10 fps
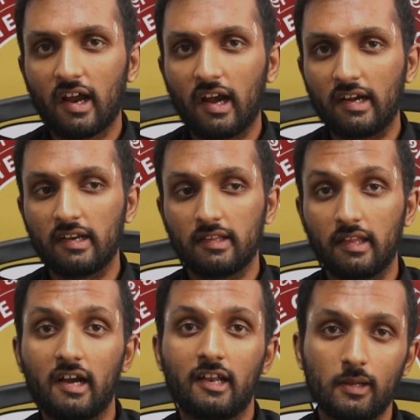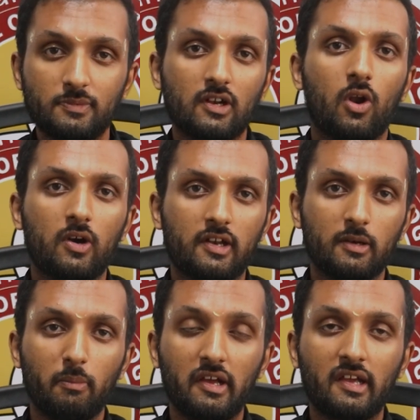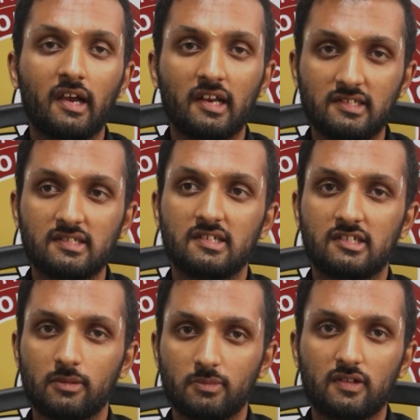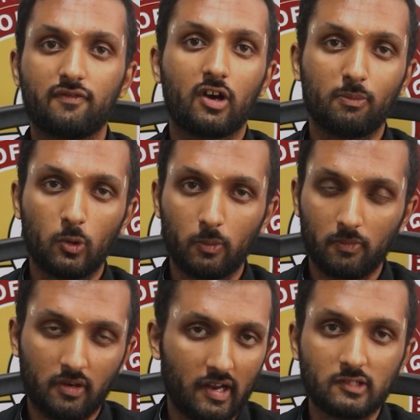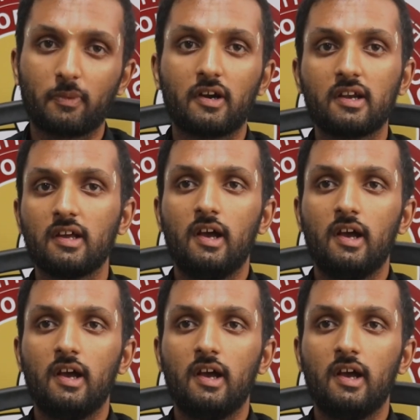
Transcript: And that helps a lot in making election systems far more transparent,